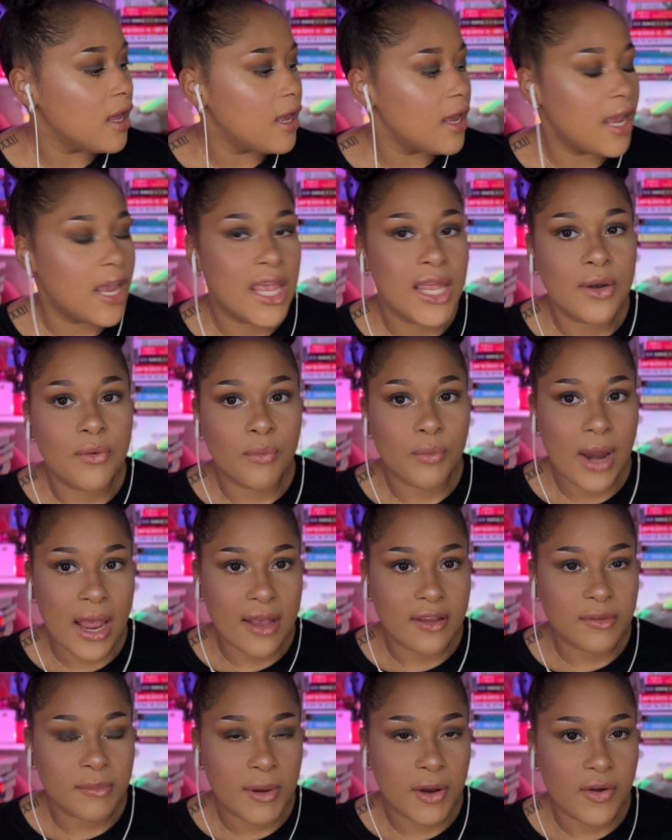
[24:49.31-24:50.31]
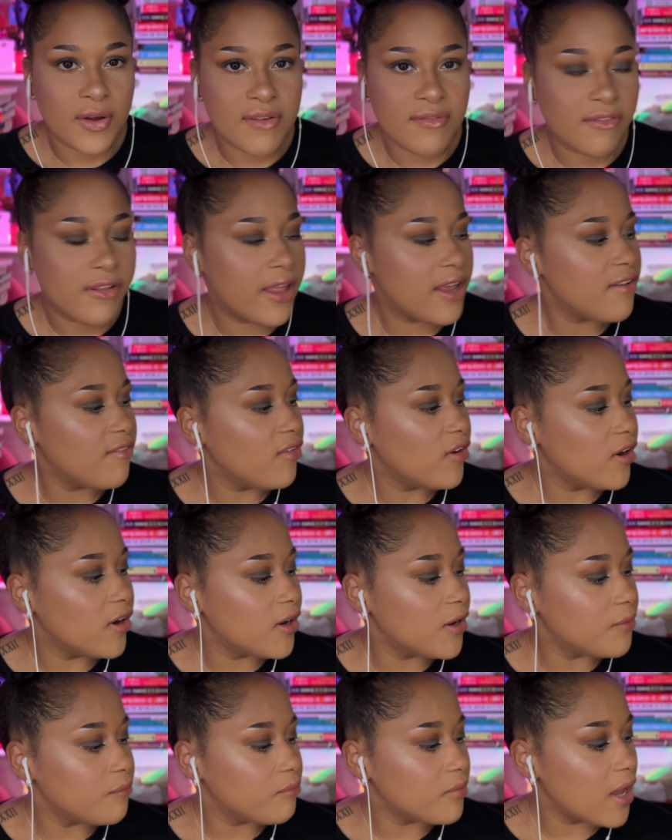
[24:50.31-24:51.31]
in raspberry flavor,
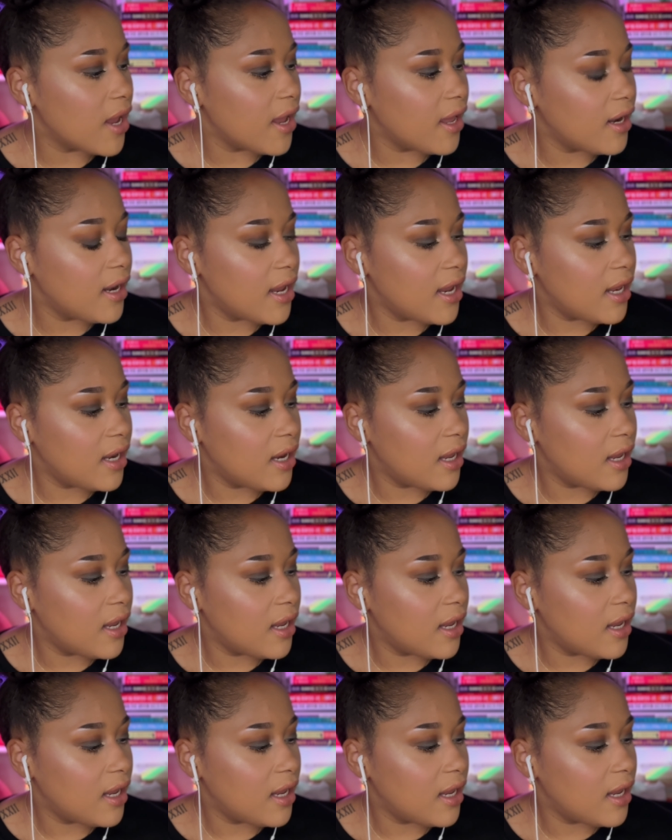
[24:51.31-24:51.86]
and it